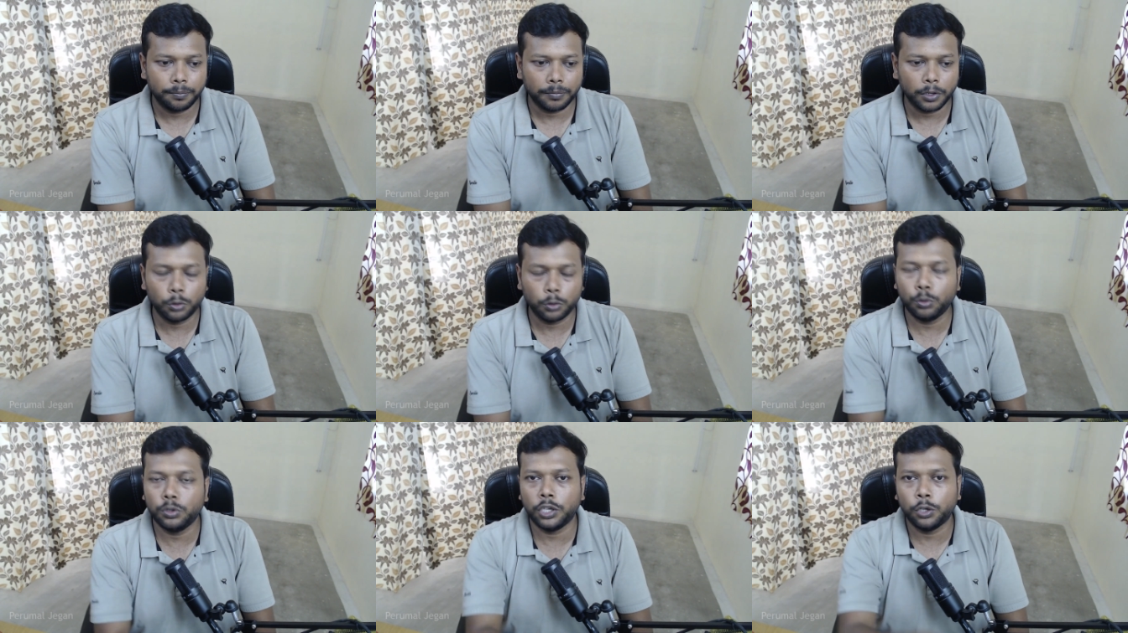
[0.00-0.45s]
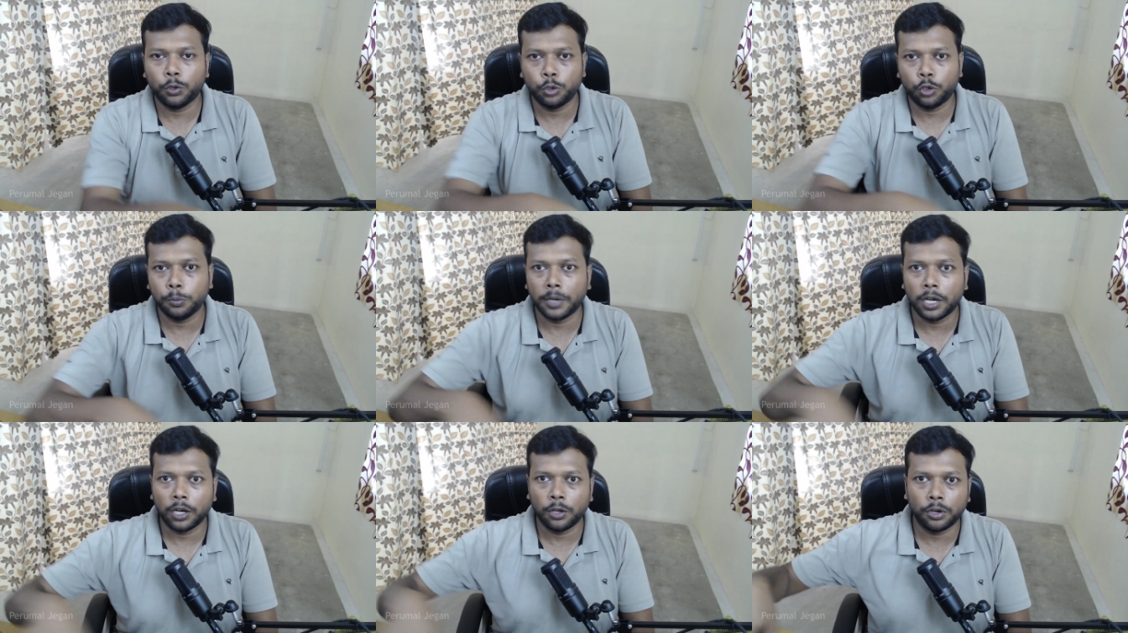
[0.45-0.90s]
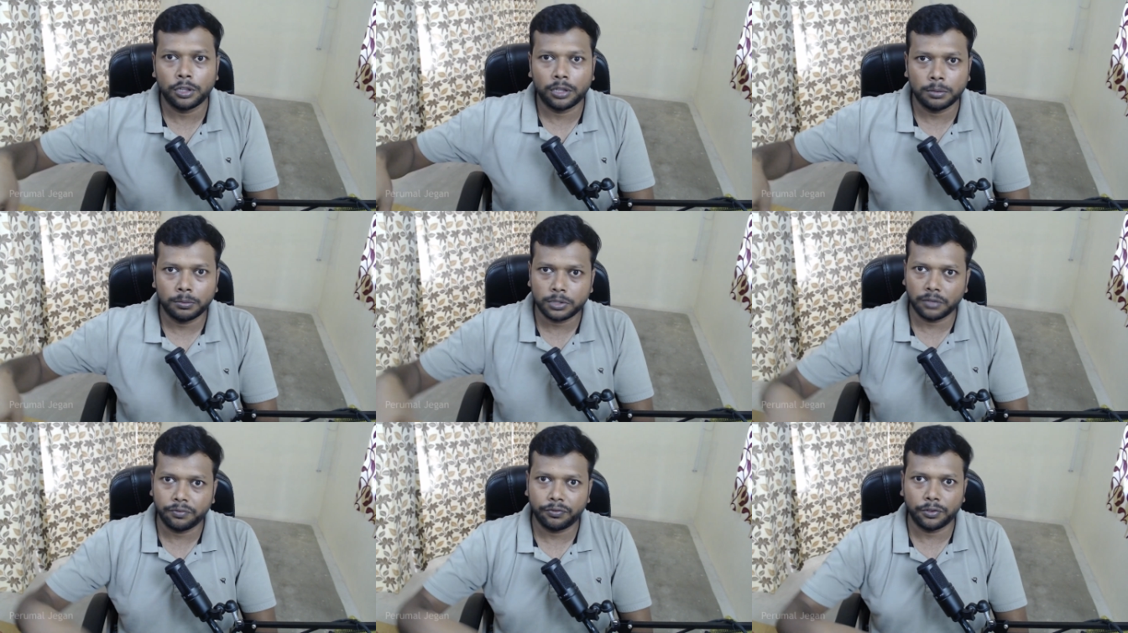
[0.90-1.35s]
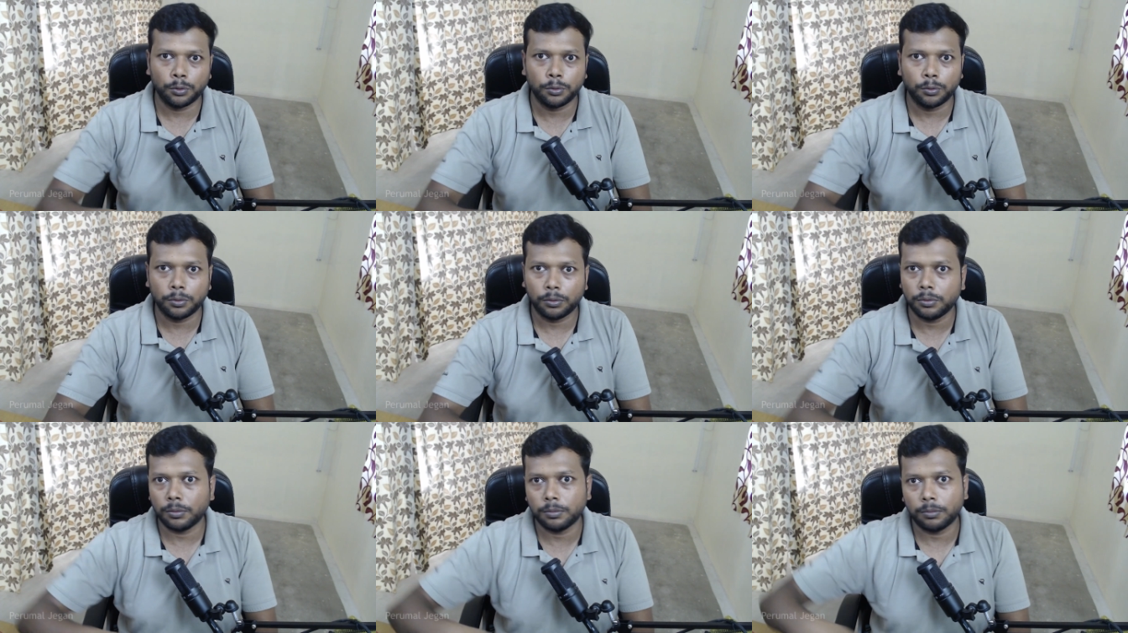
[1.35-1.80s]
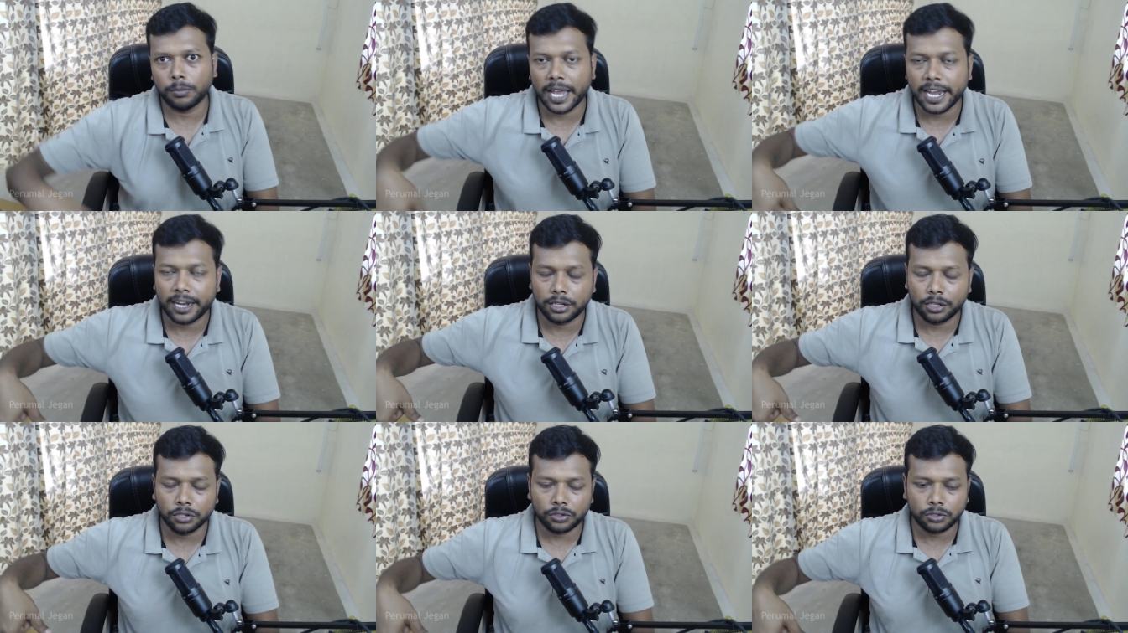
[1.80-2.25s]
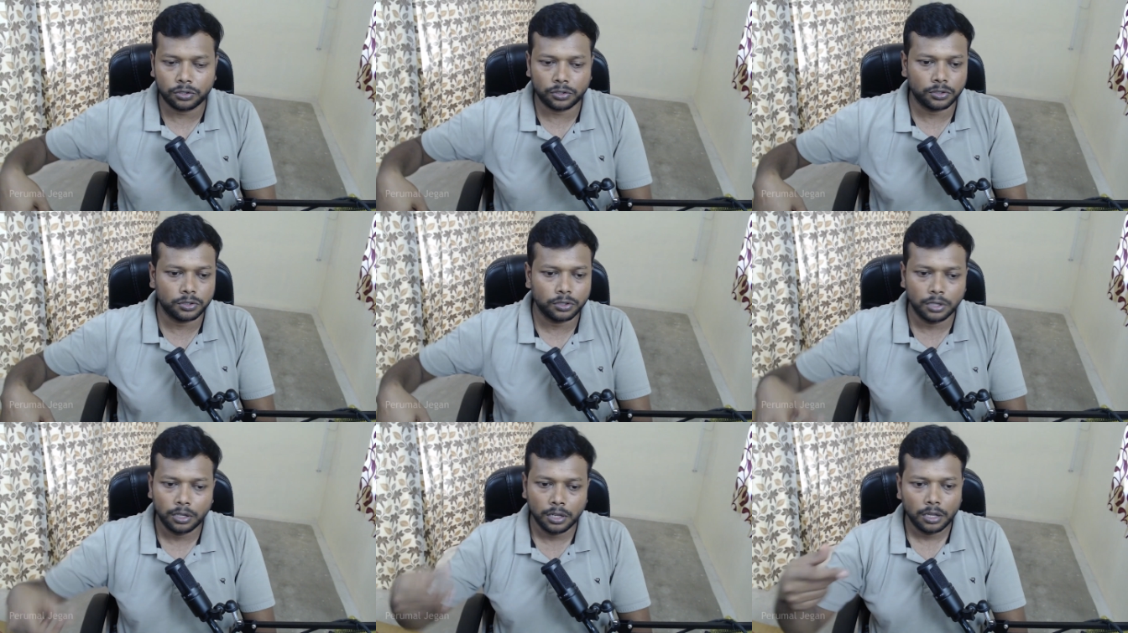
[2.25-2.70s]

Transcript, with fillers: do the YouTube algorithms if you like this.